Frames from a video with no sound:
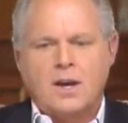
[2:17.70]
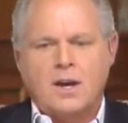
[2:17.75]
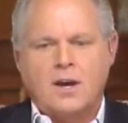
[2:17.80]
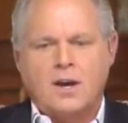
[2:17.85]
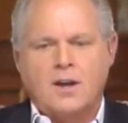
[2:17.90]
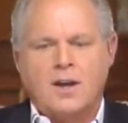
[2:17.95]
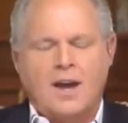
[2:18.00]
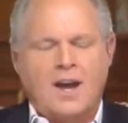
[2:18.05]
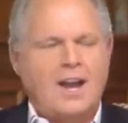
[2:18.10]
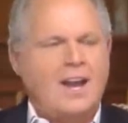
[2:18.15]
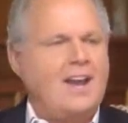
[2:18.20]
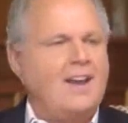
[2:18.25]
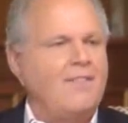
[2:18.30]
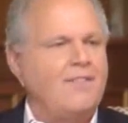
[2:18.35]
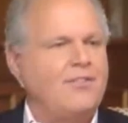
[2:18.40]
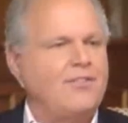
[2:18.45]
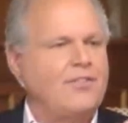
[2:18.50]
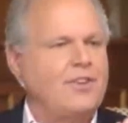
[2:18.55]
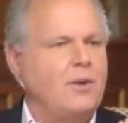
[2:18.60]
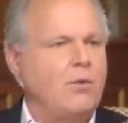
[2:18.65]
I
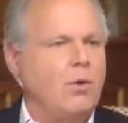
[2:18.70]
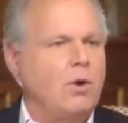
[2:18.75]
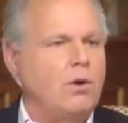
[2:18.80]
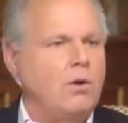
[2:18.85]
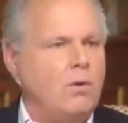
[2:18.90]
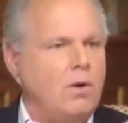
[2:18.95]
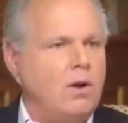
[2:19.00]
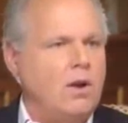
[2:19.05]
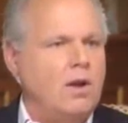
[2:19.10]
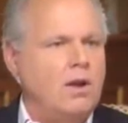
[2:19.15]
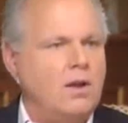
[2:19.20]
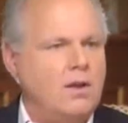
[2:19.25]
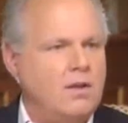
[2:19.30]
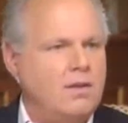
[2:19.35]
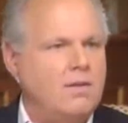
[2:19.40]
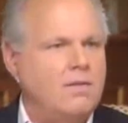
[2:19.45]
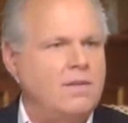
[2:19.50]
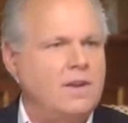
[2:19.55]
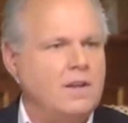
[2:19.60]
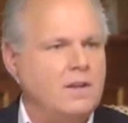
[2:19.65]
have zero
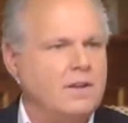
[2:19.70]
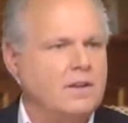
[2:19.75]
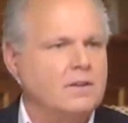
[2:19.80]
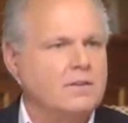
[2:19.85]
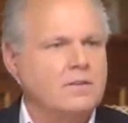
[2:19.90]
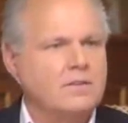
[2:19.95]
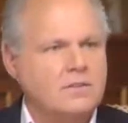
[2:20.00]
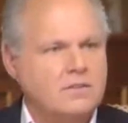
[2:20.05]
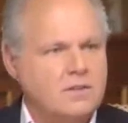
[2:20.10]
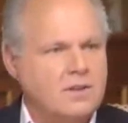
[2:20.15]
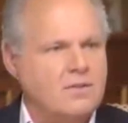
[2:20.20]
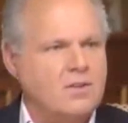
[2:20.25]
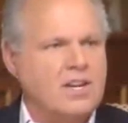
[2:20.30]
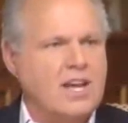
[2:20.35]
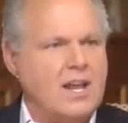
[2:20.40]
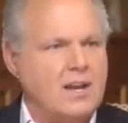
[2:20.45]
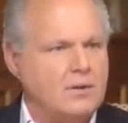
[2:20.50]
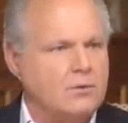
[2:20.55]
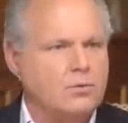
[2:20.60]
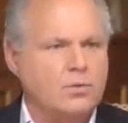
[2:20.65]
feelings
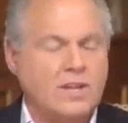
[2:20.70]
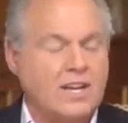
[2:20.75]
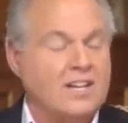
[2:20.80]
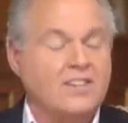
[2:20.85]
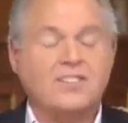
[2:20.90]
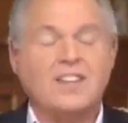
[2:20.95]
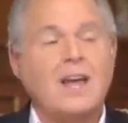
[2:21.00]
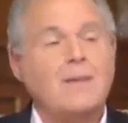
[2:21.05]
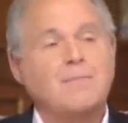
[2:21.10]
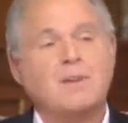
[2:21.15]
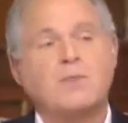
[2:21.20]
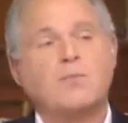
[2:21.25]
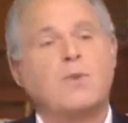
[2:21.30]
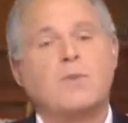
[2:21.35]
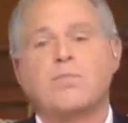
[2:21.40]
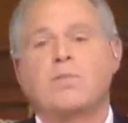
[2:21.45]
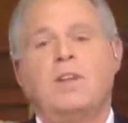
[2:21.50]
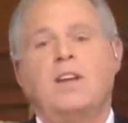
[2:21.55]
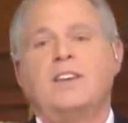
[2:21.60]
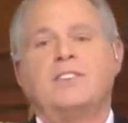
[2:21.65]
of inadequacy. It's not
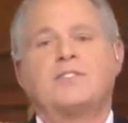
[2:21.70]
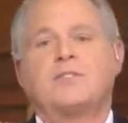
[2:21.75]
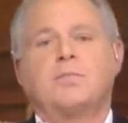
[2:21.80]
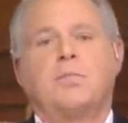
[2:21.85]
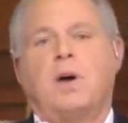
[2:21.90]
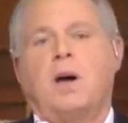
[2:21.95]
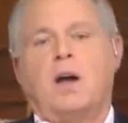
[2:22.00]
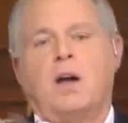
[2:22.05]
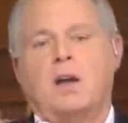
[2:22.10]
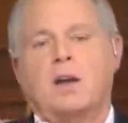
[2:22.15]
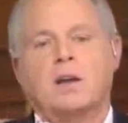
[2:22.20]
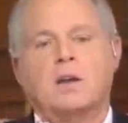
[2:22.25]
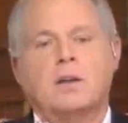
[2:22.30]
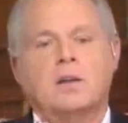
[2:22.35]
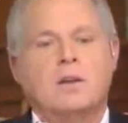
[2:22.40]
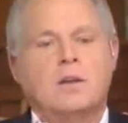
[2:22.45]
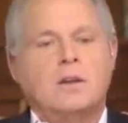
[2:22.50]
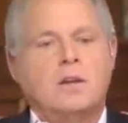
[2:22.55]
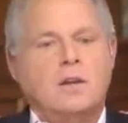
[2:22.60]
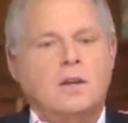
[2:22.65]
been replaced by
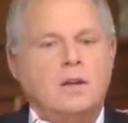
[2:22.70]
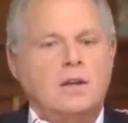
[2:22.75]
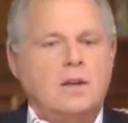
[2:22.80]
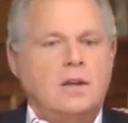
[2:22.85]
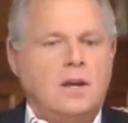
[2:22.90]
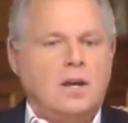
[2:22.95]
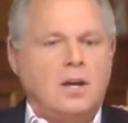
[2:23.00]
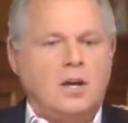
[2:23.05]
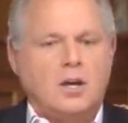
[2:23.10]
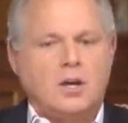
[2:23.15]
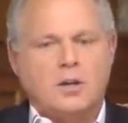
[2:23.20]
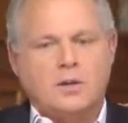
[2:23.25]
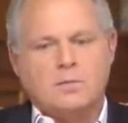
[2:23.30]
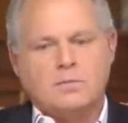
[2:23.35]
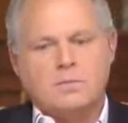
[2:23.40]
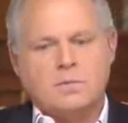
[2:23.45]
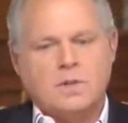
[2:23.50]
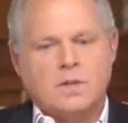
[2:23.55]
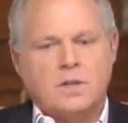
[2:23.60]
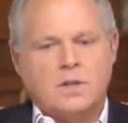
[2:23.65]

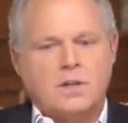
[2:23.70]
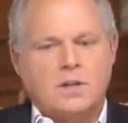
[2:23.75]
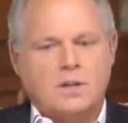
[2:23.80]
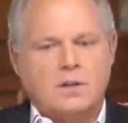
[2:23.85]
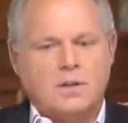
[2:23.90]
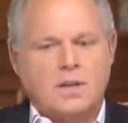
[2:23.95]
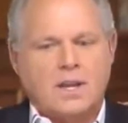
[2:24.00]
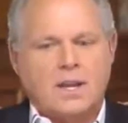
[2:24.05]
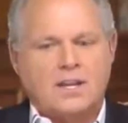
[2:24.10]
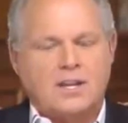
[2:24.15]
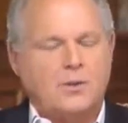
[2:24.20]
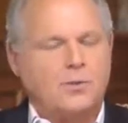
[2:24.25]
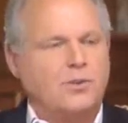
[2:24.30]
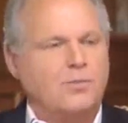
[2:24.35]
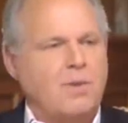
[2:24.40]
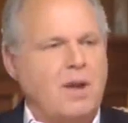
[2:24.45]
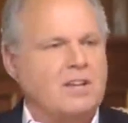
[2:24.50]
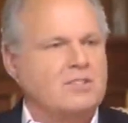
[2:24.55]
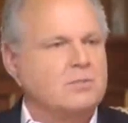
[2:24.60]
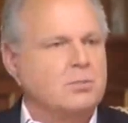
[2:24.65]
an
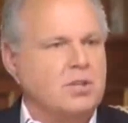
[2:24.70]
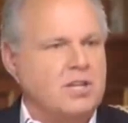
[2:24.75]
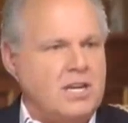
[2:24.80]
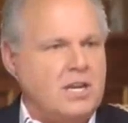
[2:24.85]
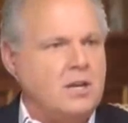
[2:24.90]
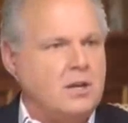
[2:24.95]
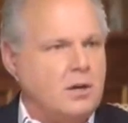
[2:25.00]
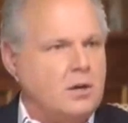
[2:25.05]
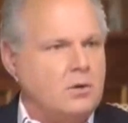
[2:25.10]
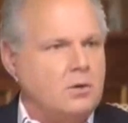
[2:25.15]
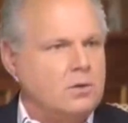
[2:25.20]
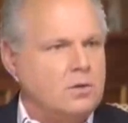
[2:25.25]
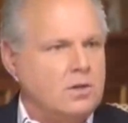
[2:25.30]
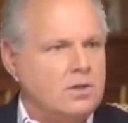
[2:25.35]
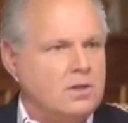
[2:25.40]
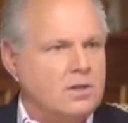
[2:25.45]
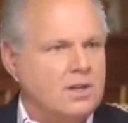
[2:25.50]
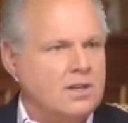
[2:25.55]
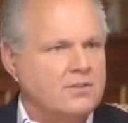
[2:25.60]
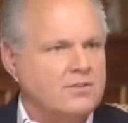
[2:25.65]
irresponsible ego.
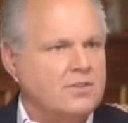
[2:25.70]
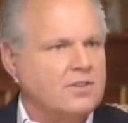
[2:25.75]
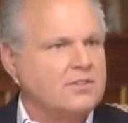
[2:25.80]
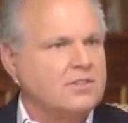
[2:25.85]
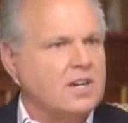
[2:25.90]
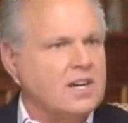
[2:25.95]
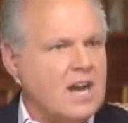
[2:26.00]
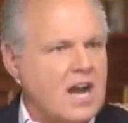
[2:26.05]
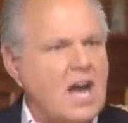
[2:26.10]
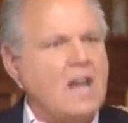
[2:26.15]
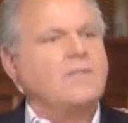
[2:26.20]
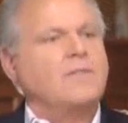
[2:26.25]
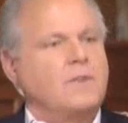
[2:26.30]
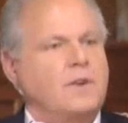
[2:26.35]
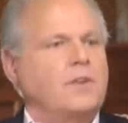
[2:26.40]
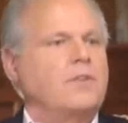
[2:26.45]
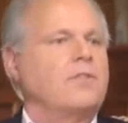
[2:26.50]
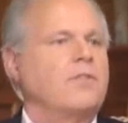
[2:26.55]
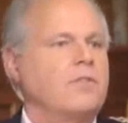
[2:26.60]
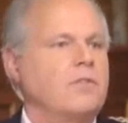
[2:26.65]
It's just a
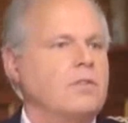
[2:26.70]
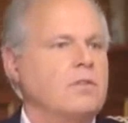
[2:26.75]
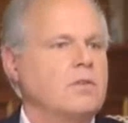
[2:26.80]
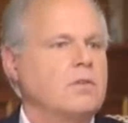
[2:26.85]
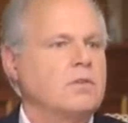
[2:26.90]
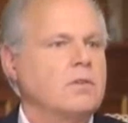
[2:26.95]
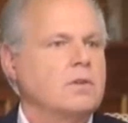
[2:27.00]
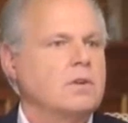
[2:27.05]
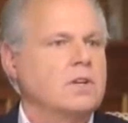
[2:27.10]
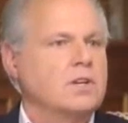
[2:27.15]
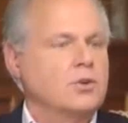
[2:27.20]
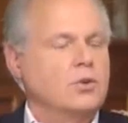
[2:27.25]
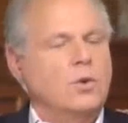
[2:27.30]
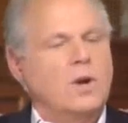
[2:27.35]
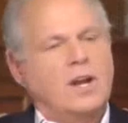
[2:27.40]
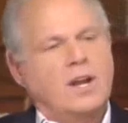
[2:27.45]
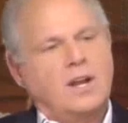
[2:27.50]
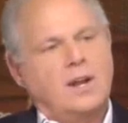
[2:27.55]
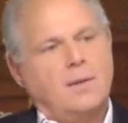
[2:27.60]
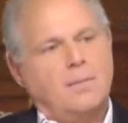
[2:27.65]
confidence in
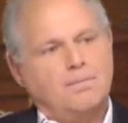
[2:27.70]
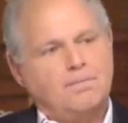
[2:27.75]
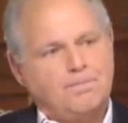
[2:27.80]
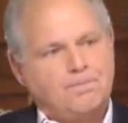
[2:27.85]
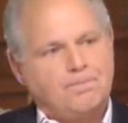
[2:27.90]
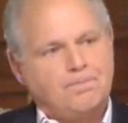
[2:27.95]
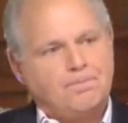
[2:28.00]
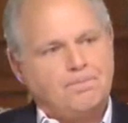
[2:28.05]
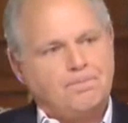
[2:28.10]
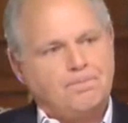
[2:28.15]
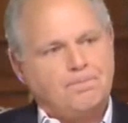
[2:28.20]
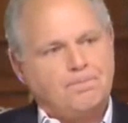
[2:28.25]
who I am.